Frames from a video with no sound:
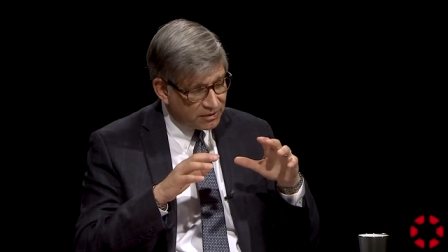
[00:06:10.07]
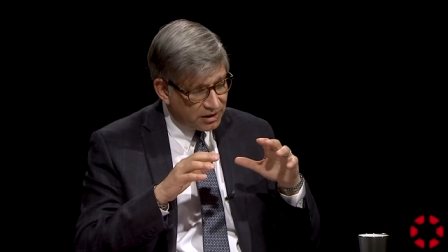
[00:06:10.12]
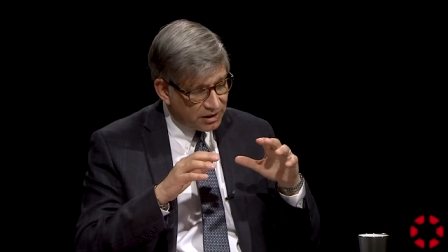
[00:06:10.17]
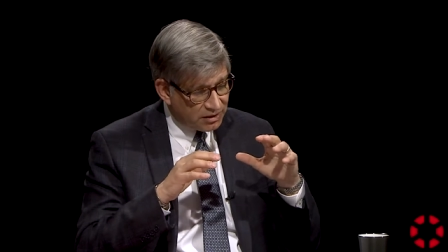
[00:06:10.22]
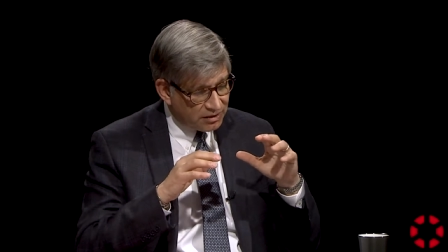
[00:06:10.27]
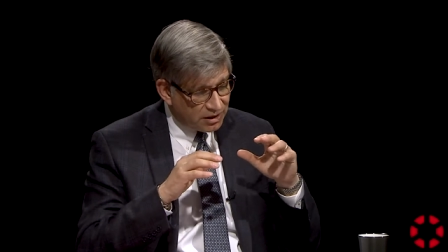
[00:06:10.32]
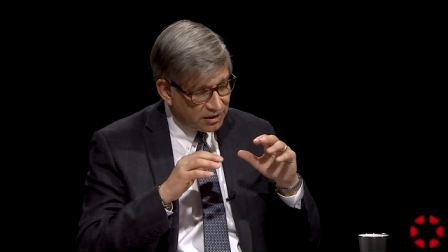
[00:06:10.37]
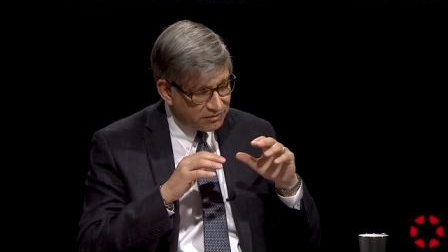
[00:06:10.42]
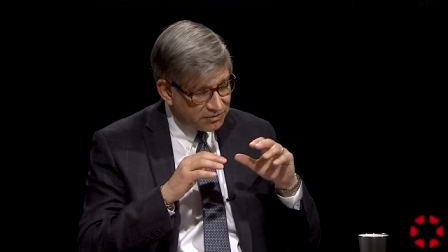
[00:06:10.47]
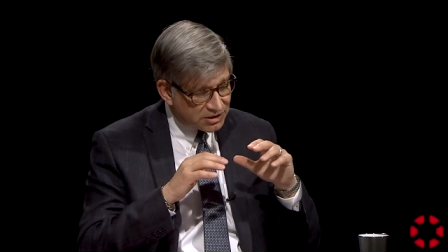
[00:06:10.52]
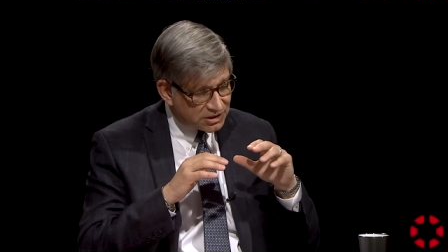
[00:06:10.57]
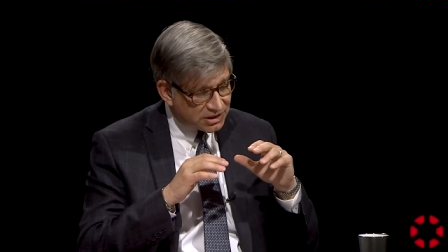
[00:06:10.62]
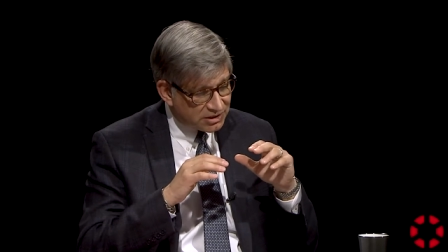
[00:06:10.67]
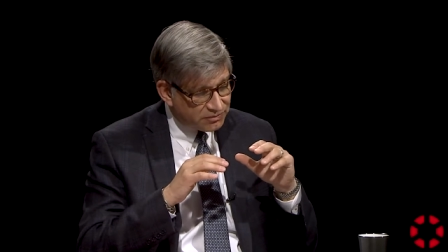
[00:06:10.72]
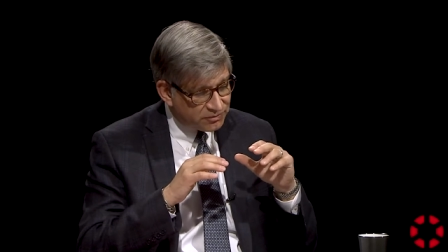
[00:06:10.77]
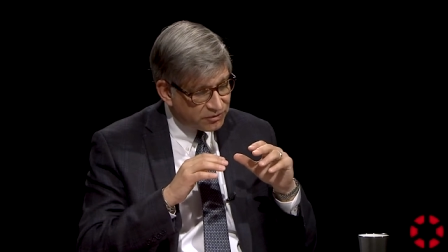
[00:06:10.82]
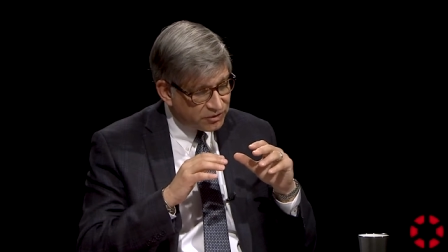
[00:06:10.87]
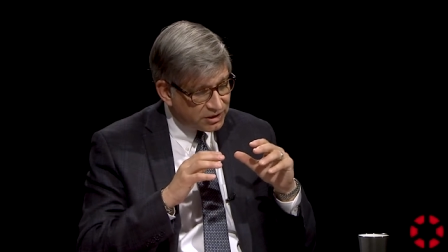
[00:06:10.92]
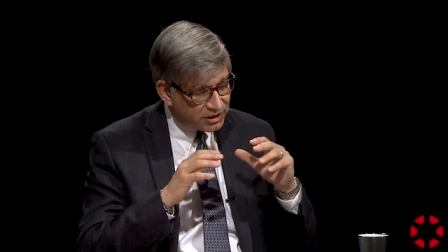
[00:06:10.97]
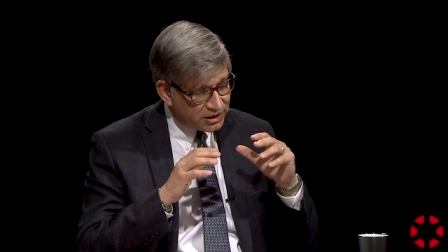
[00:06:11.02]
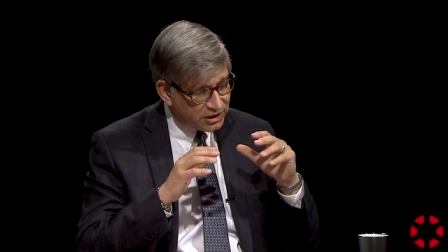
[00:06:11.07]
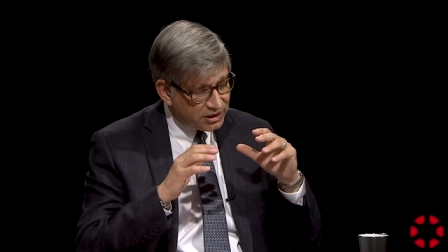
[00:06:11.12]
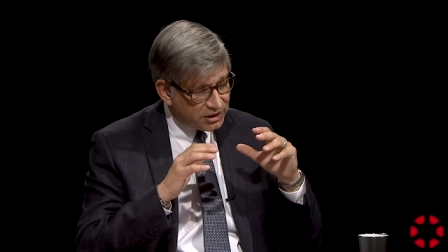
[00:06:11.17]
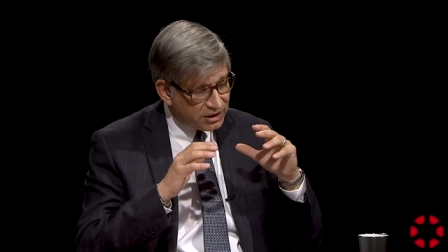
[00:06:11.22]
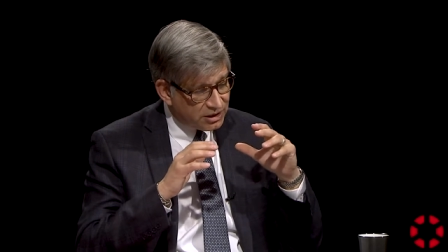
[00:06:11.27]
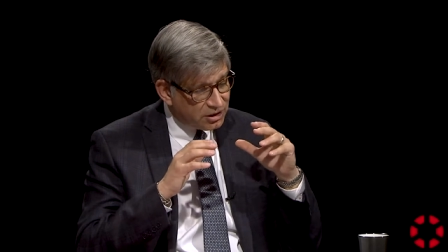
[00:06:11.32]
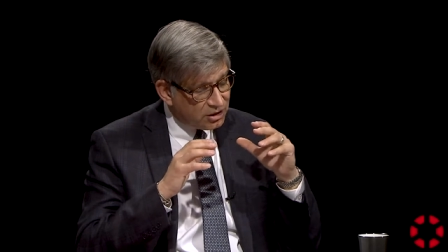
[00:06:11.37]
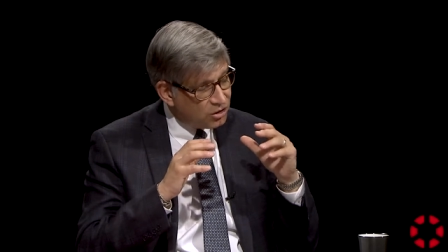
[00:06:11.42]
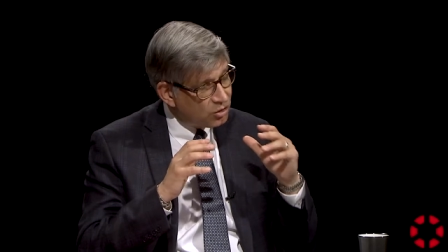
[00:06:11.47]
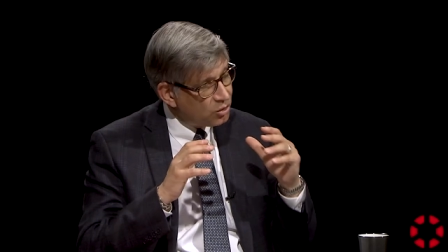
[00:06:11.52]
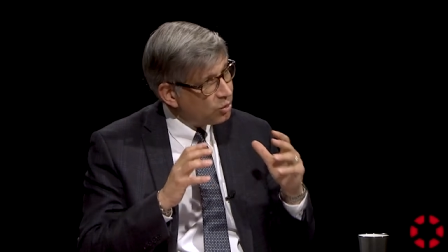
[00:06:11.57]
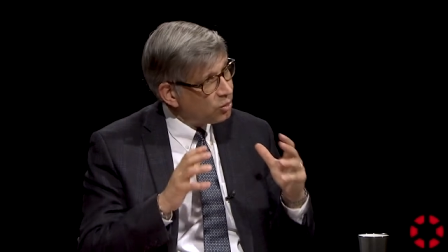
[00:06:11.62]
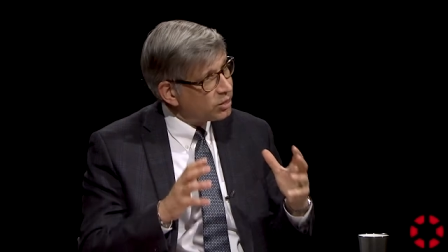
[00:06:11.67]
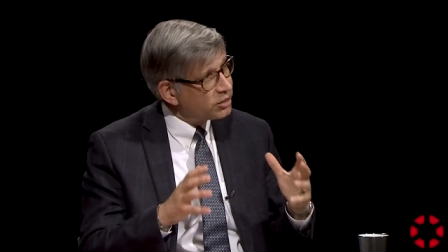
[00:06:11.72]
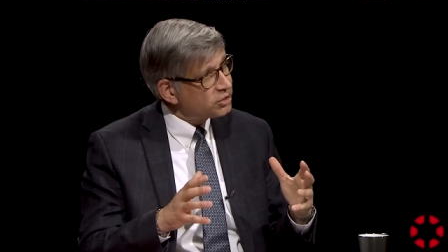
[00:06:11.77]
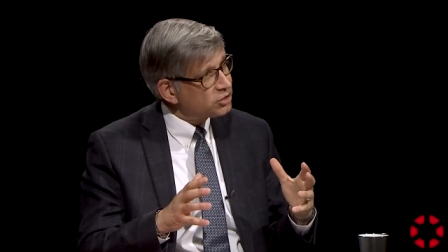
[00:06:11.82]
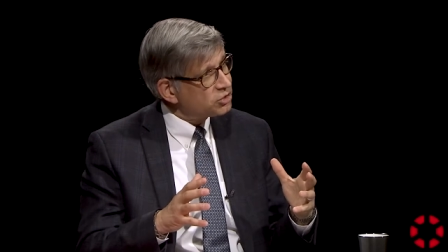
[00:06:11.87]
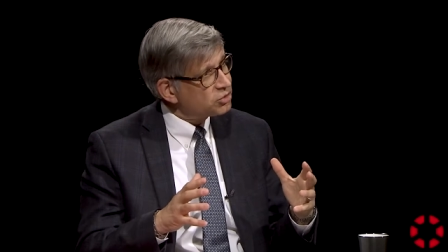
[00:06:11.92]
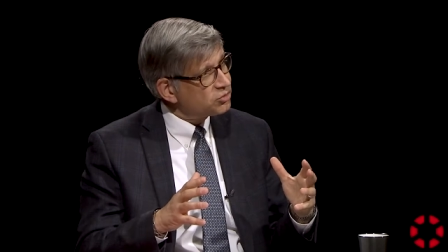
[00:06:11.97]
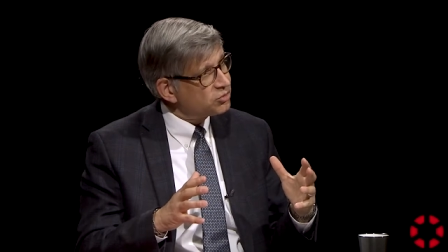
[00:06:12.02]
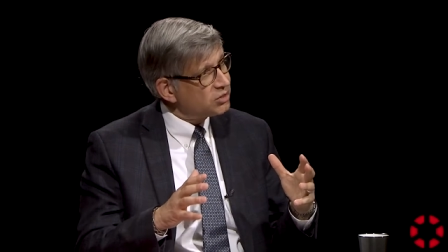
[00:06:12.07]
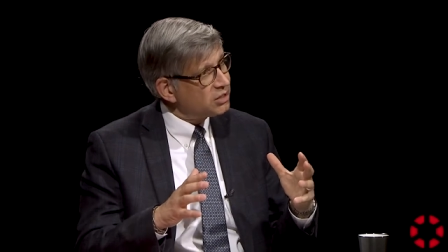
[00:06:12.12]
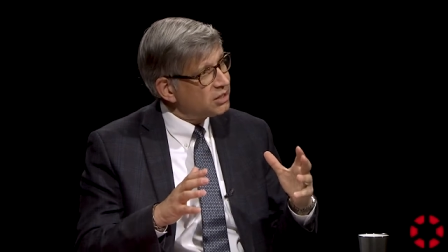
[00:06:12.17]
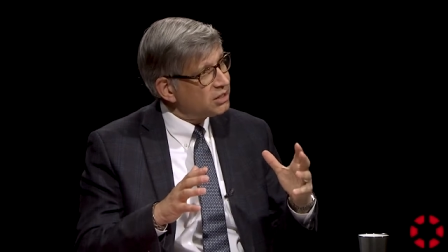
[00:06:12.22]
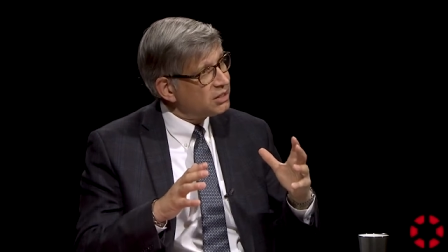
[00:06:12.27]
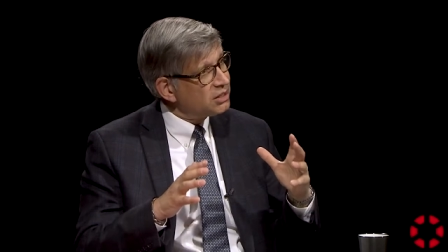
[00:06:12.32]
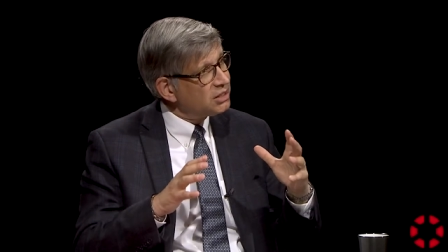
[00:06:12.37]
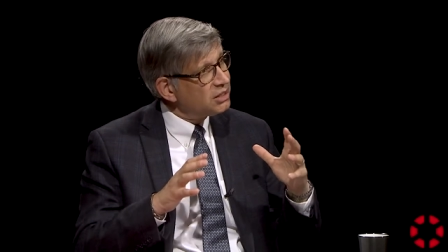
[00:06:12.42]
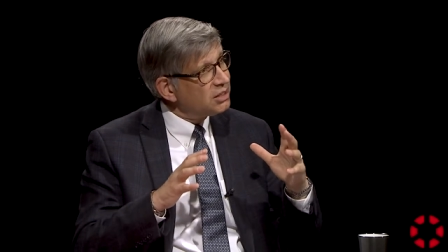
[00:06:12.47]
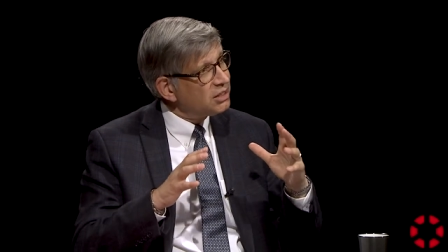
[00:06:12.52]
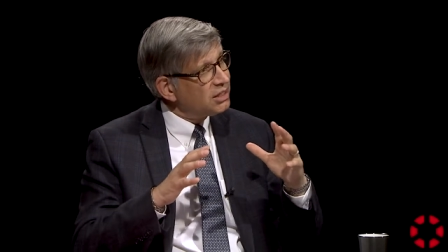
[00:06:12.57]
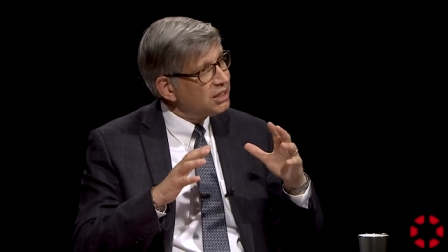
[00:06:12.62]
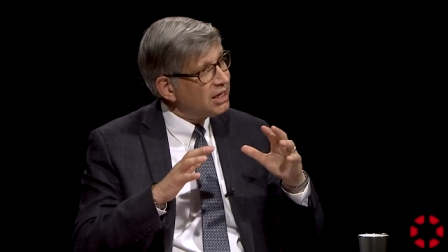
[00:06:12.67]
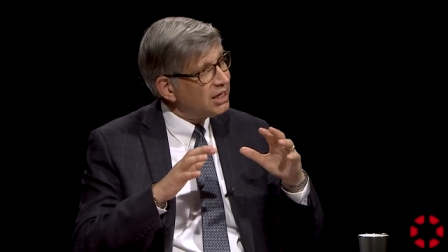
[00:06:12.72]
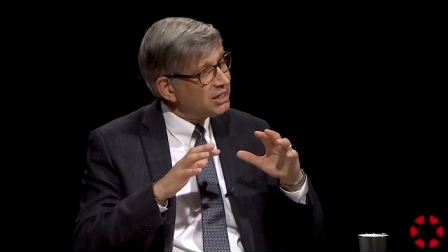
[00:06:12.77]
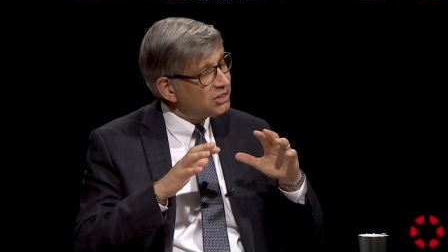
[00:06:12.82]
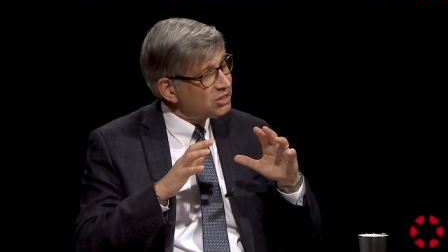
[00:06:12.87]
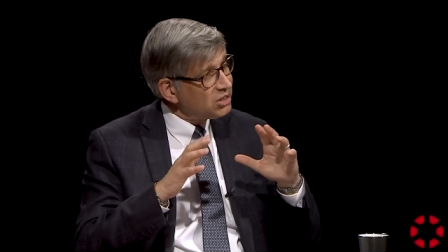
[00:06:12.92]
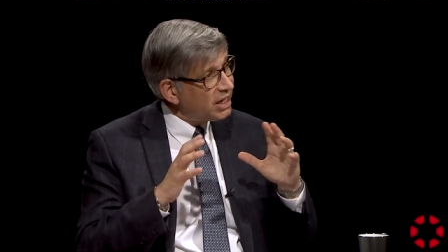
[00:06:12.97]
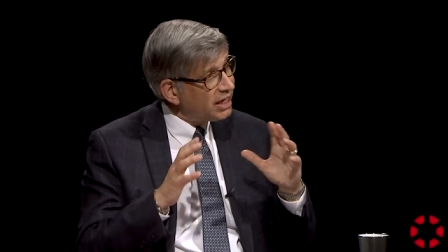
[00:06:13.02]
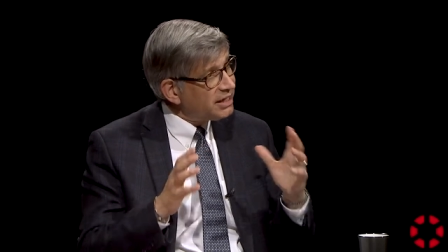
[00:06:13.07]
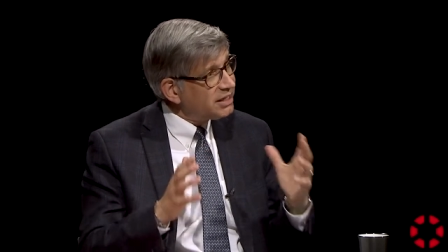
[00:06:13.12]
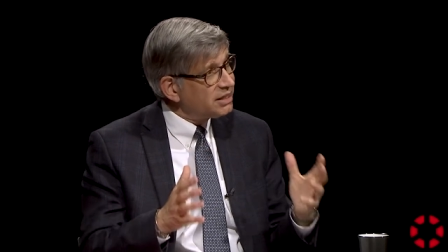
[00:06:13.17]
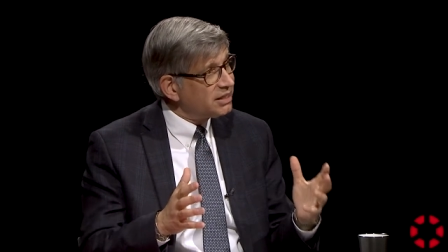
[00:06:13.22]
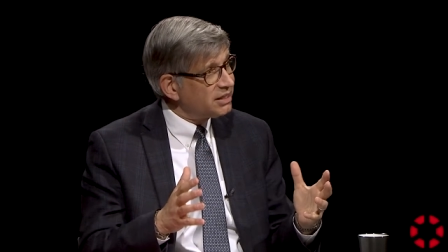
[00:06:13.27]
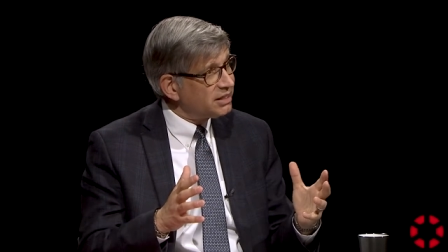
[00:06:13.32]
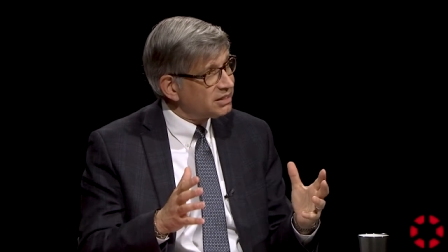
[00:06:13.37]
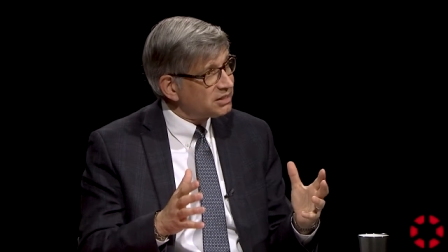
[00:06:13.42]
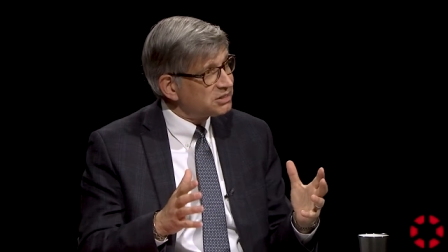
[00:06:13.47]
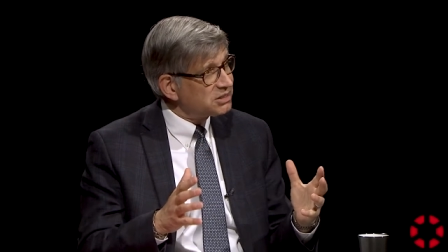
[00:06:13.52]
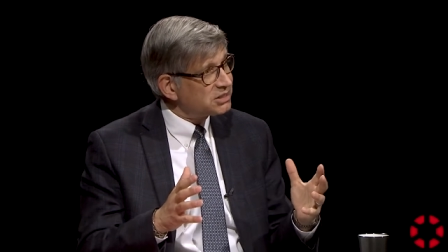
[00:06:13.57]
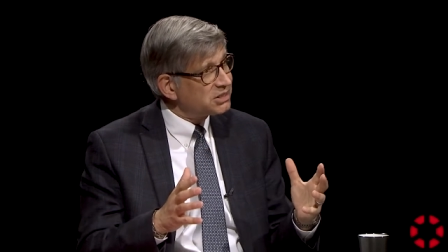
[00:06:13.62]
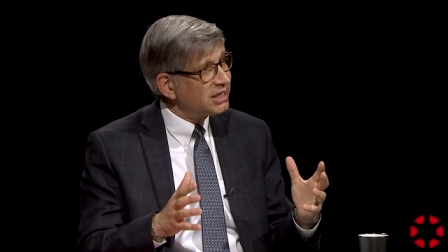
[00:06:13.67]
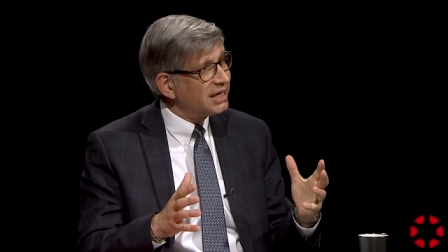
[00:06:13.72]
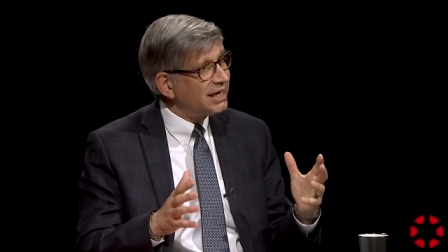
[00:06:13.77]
of a symphony orchestra uh, like this,